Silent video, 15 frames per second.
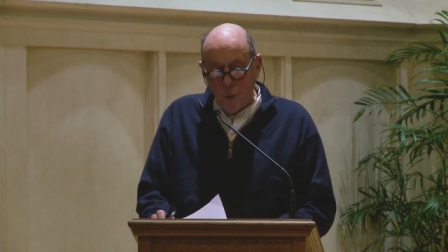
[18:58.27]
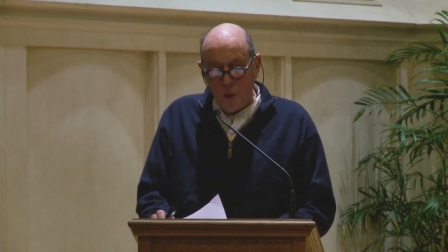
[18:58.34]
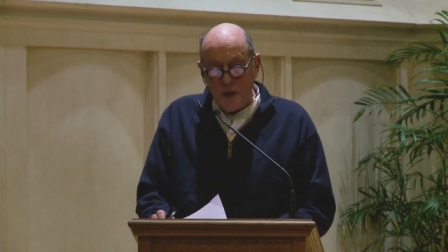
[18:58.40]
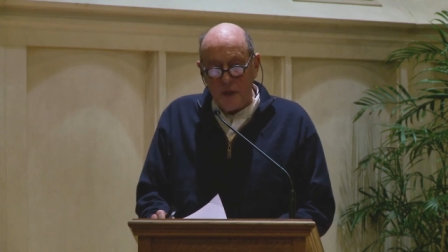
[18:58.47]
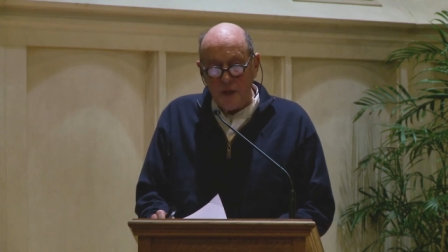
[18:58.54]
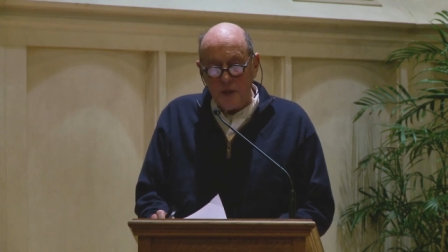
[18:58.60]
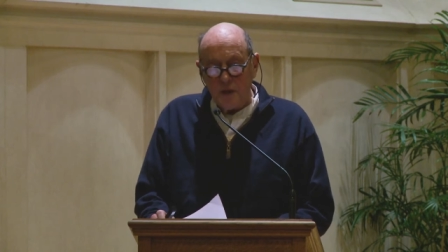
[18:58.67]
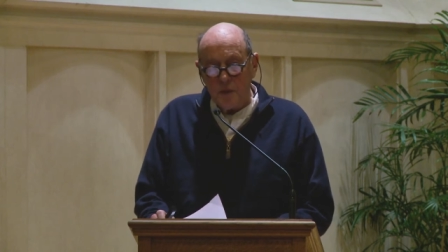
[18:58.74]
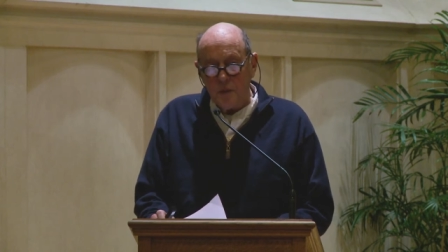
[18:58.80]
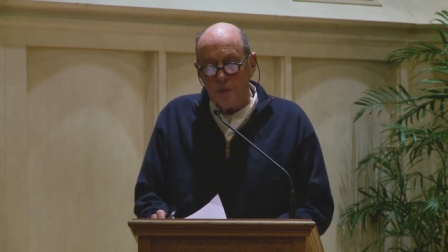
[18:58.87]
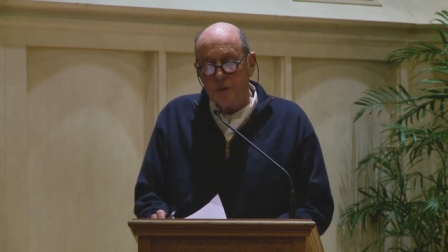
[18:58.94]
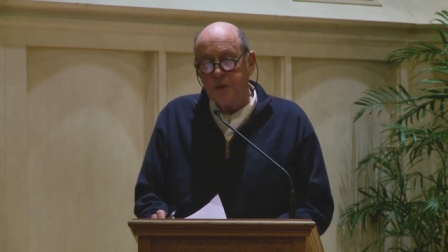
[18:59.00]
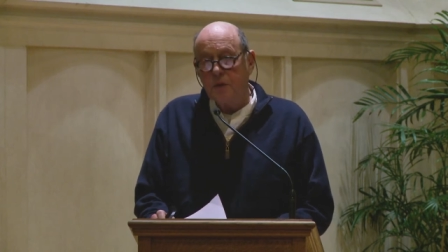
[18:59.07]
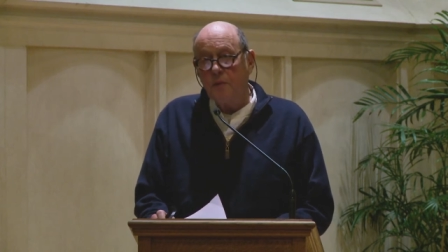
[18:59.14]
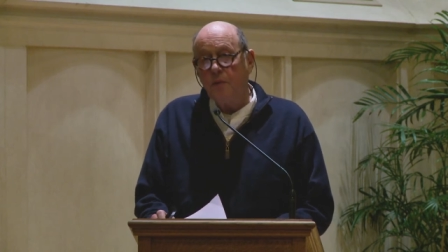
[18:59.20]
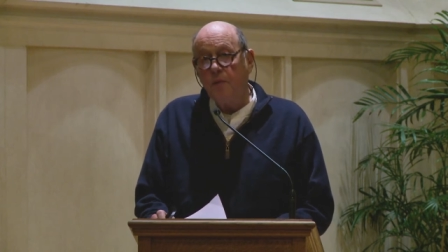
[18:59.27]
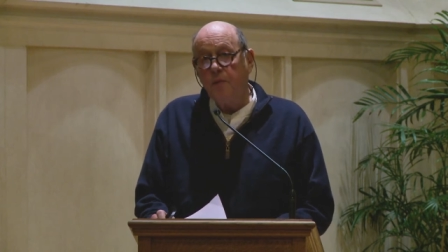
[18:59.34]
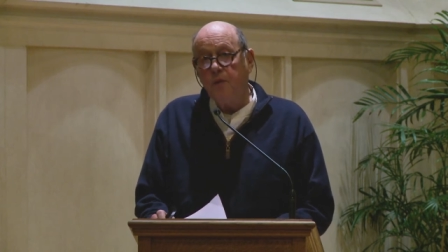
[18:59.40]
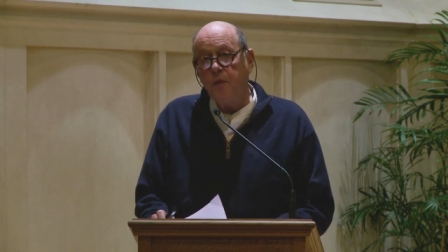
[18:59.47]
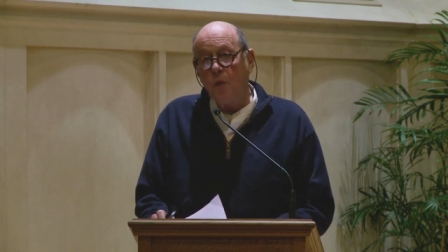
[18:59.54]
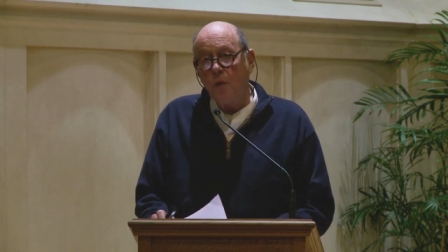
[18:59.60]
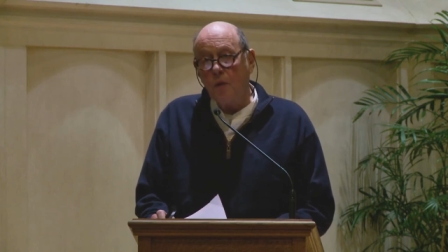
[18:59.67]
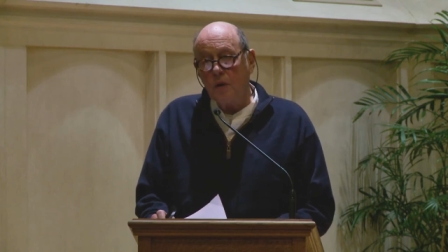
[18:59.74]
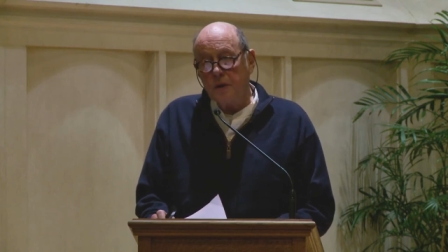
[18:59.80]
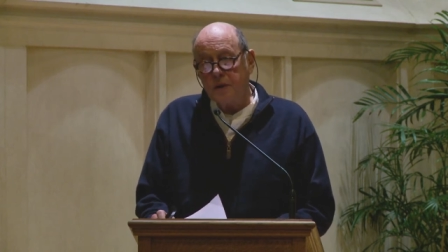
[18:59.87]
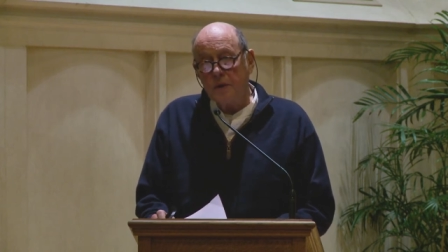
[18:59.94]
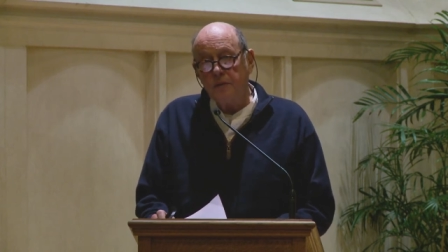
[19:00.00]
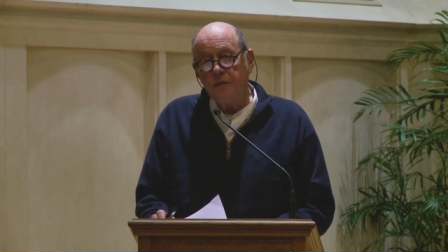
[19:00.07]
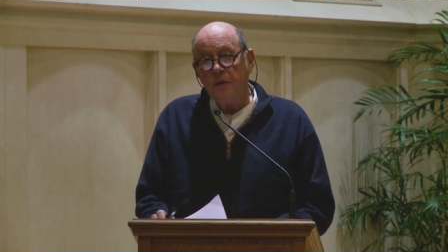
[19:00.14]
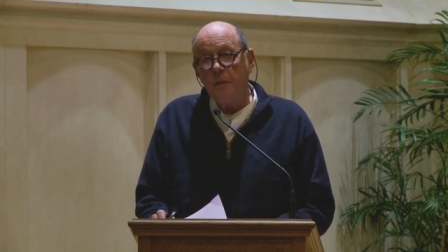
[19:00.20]
we used four
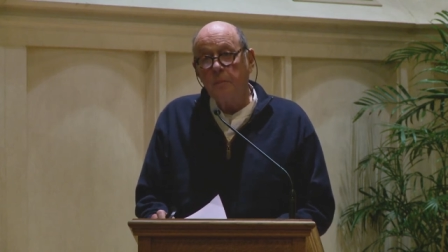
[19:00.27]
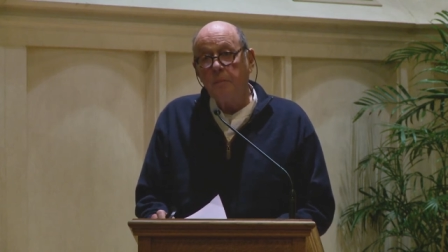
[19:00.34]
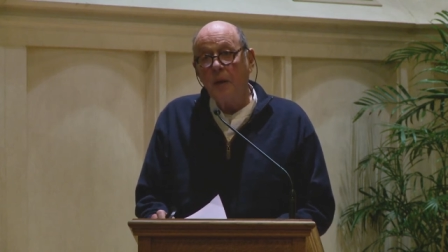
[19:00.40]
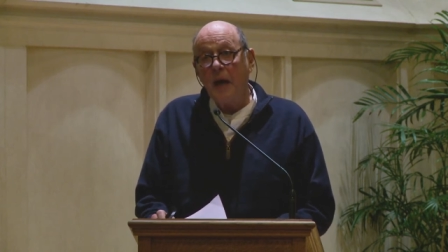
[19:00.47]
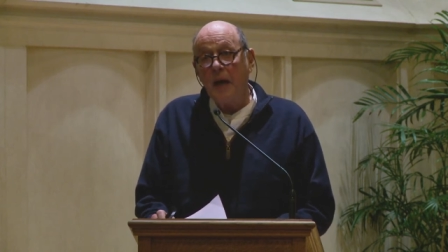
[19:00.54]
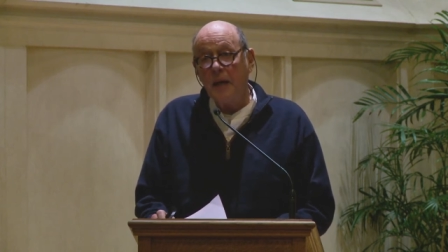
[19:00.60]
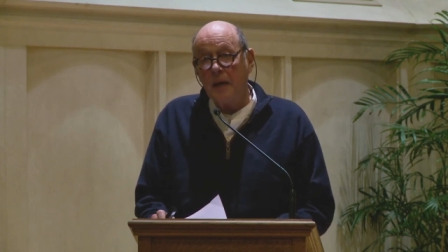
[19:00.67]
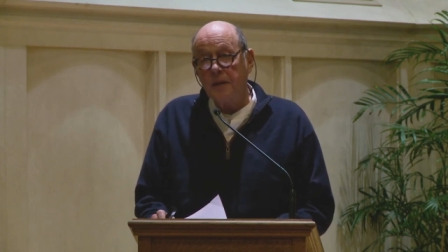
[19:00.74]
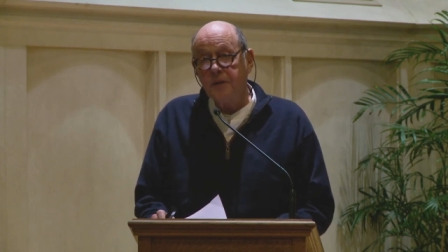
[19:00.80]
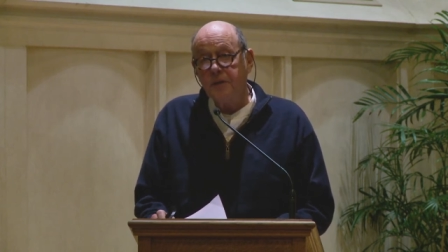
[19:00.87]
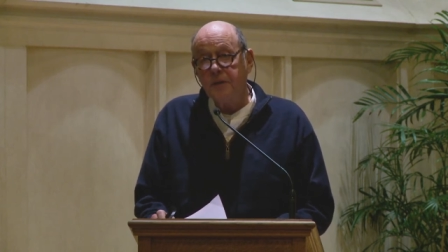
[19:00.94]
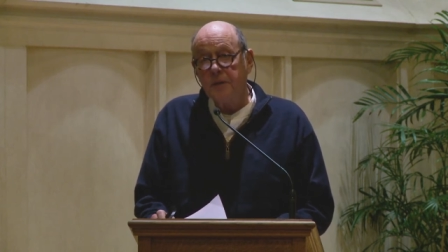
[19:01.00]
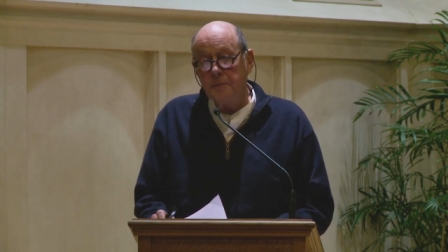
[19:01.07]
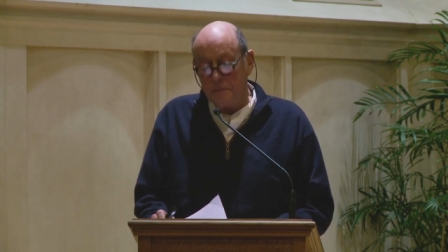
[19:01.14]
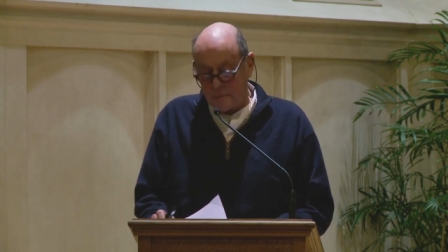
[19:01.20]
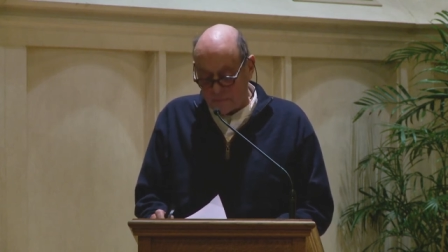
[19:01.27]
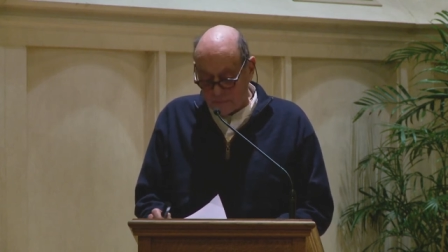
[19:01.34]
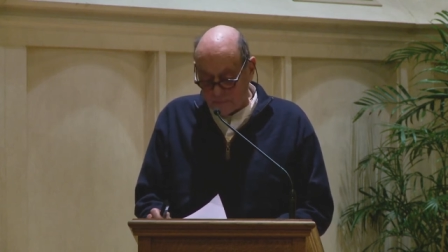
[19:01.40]
different pilots